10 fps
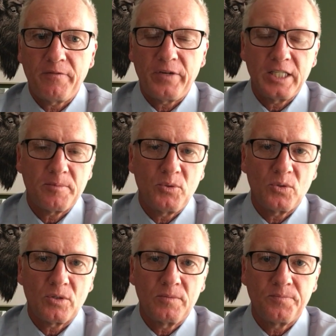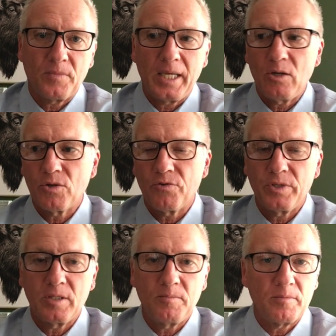Facebook
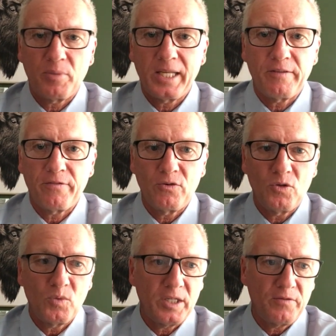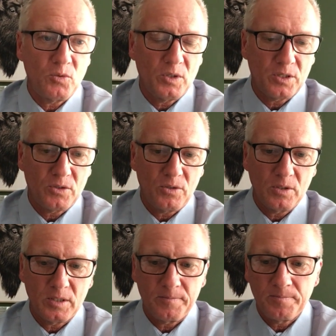algorithm platform, whatever you want to
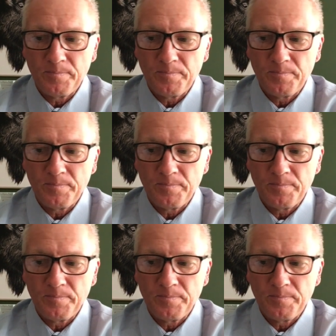call it.